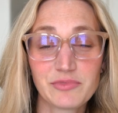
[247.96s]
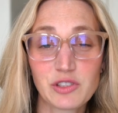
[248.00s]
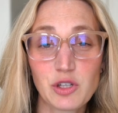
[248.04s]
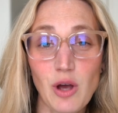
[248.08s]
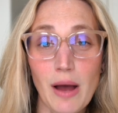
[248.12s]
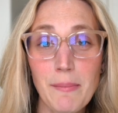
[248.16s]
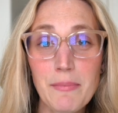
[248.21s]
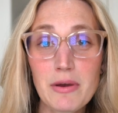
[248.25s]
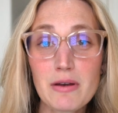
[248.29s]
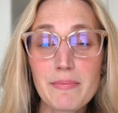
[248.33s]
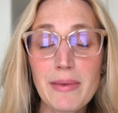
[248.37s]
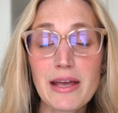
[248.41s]
So
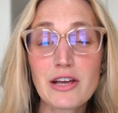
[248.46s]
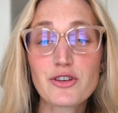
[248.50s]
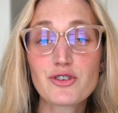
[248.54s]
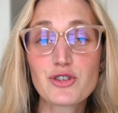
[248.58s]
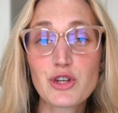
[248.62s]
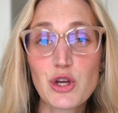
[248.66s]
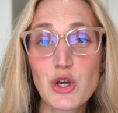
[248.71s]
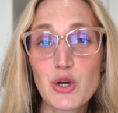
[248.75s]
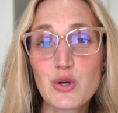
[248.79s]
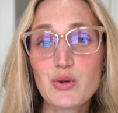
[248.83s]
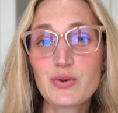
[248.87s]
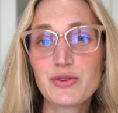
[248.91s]
I'm gonna make
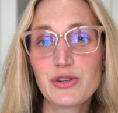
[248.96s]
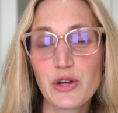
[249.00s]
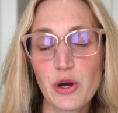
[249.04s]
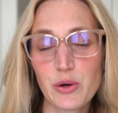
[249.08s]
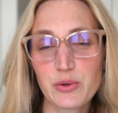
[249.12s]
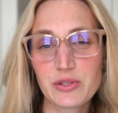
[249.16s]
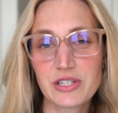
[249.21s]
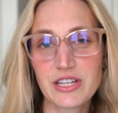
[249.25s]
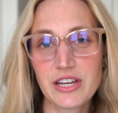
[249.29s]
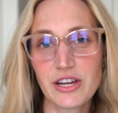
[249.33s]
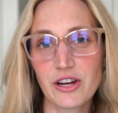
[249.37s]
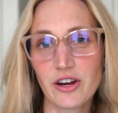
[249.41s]
two
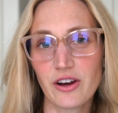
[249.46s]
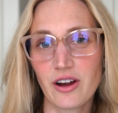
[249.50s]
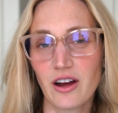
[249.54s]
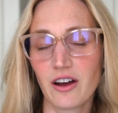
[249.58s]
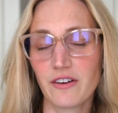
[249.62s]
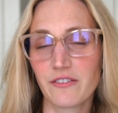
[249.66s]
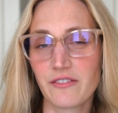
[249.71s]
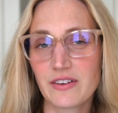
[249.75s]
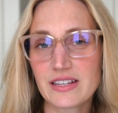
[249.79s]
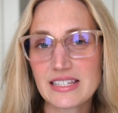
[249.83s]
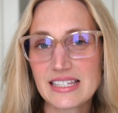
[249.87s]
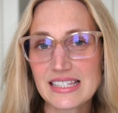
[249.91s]
doughs here
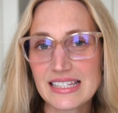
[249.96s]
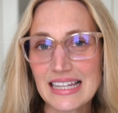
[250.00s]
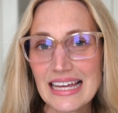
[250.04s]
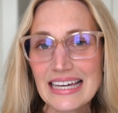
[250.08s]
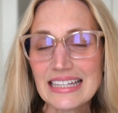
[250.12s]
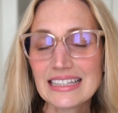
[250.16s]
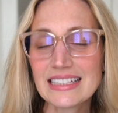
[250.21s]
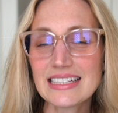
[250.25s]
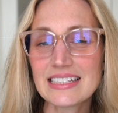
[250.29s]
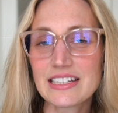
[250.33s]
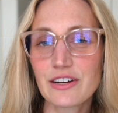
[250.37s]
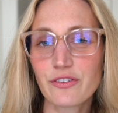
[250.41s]
of
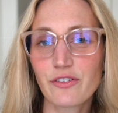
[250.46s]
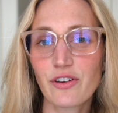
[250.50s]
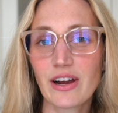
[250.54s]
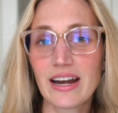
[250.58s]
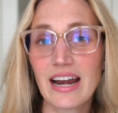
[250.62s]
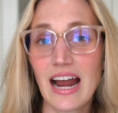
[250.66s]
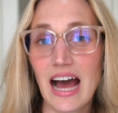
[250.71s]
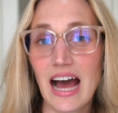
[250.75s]
slightly different